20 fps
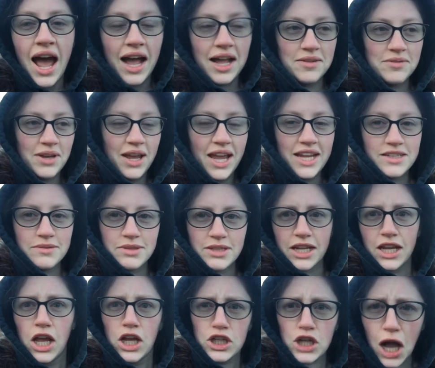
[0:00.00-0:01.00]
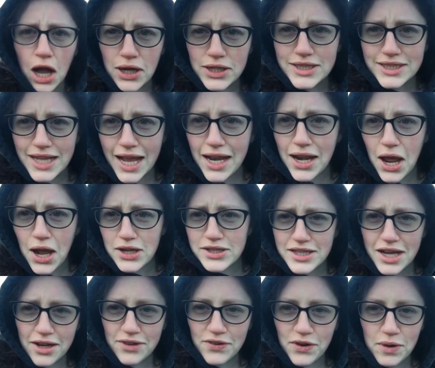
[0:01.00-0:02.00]
and my agent was like, guys, stay in
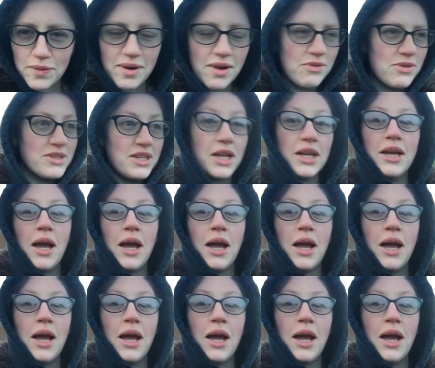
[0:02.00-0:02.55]
our room, and everyone's like,